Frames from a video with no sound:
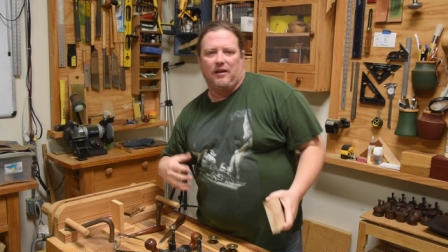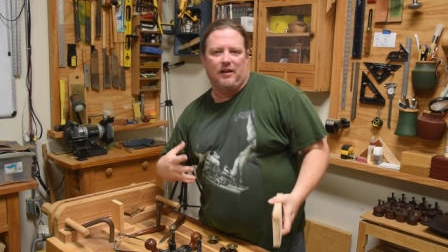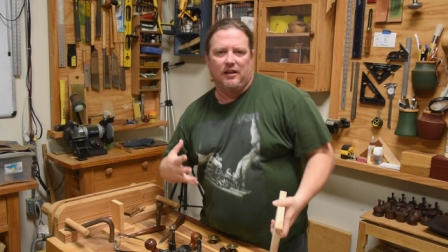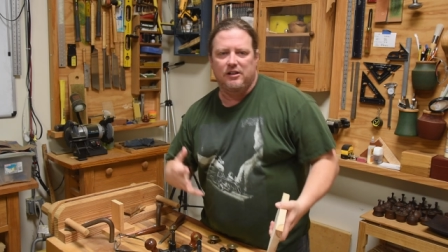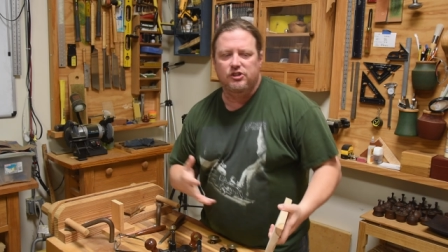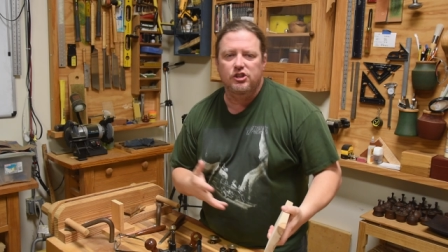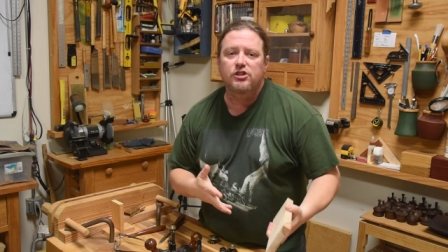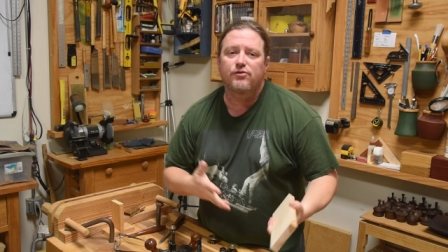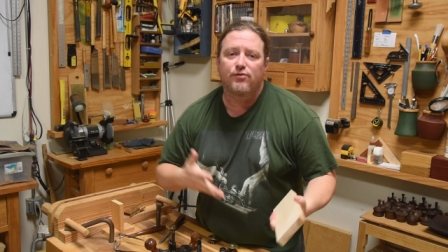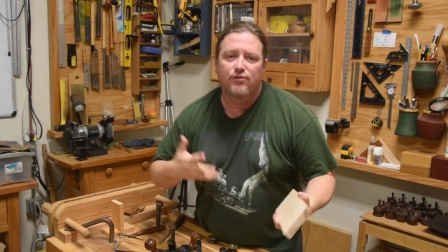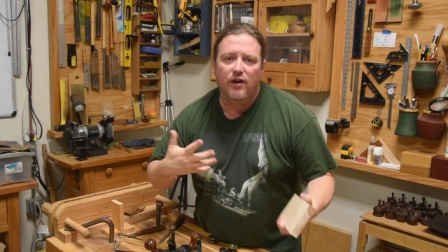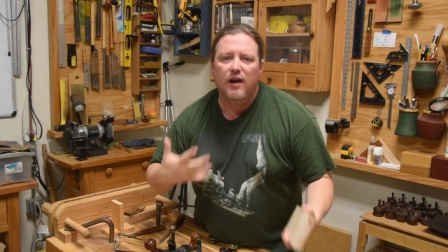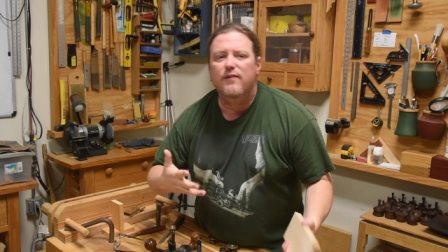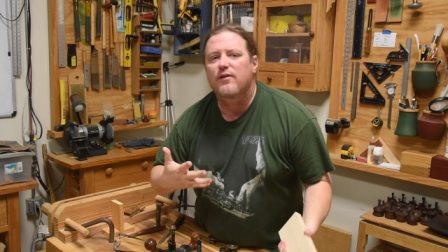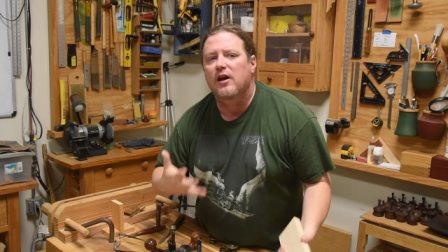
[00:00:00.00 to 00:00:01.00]
It's just
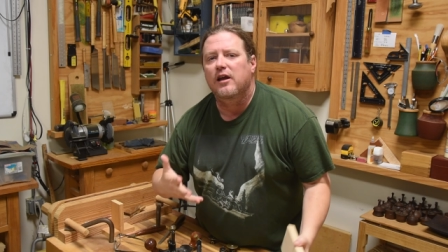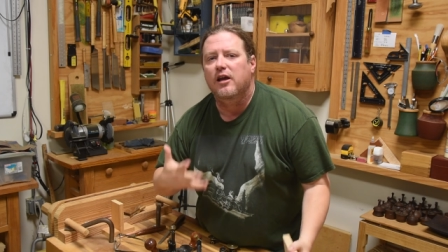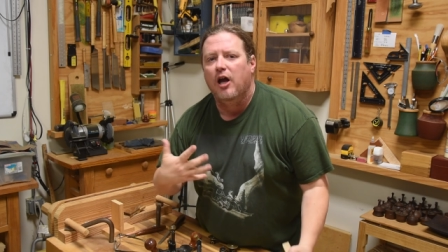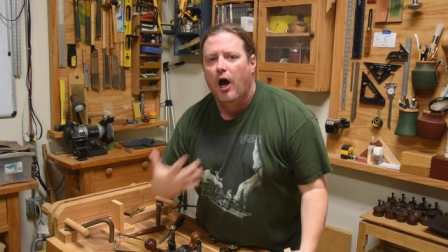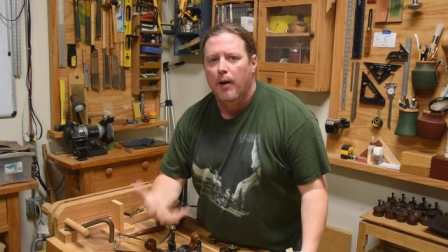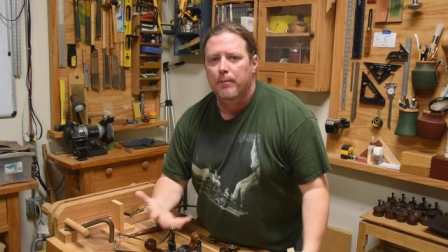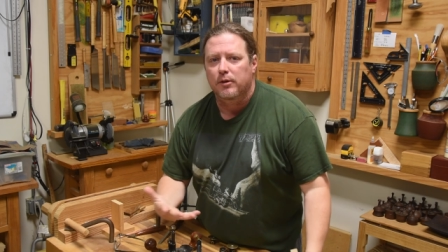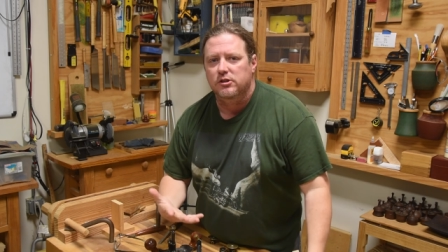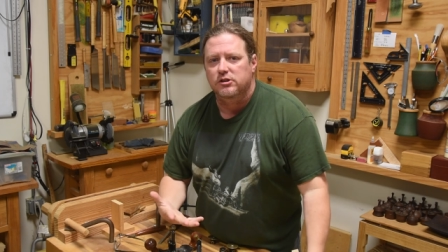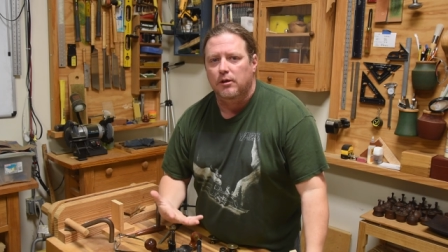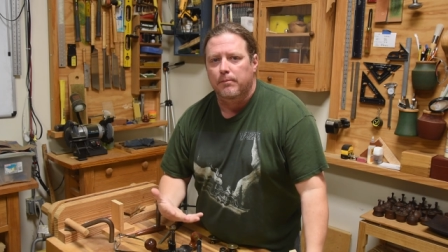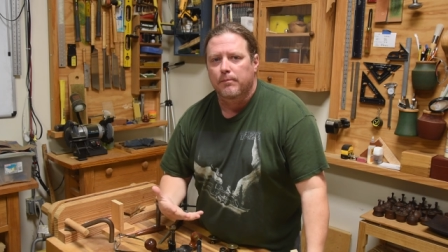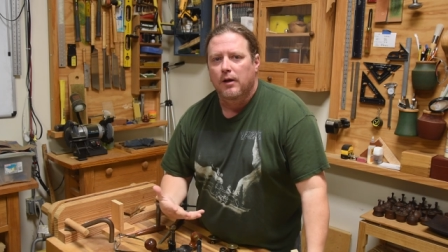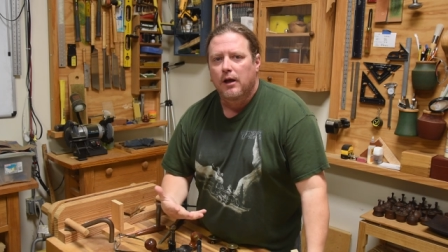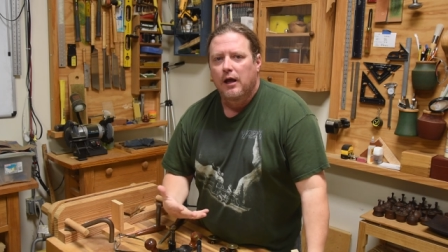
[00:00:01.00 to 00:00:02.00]
very, very
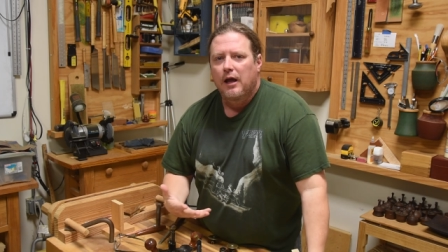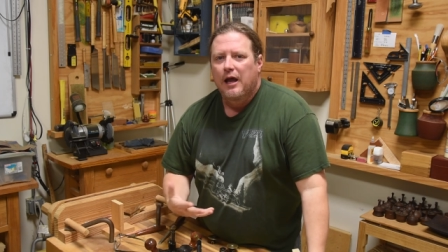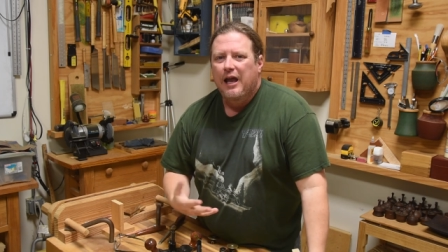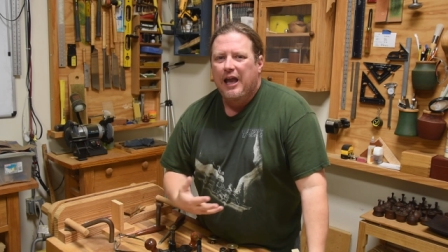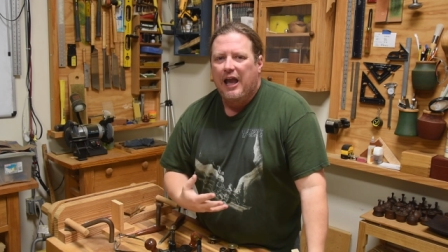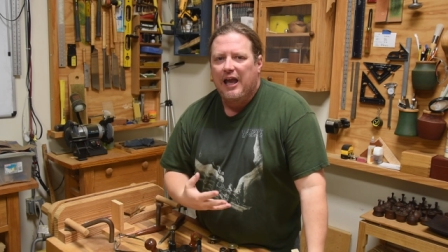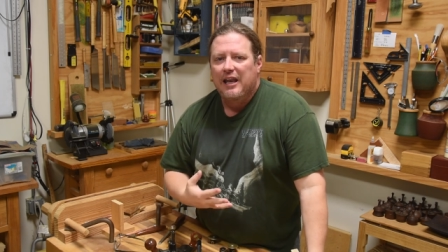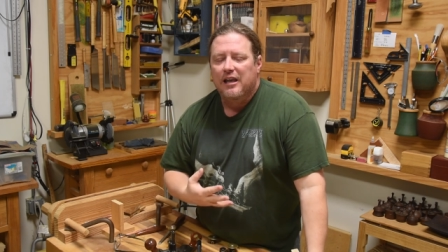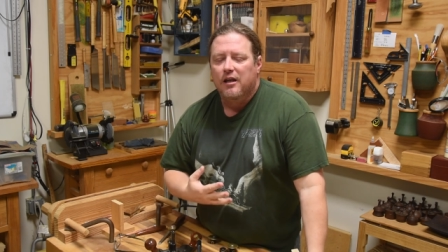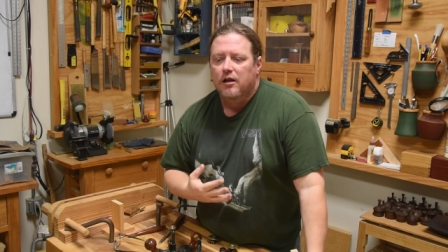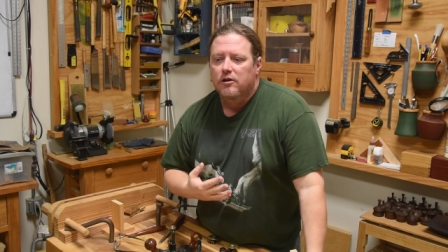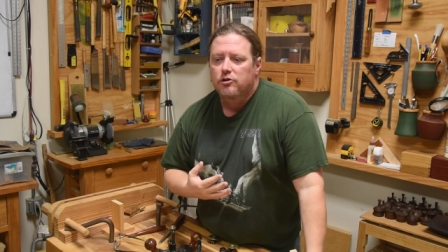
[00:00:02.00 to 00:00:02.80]
cumbersome. And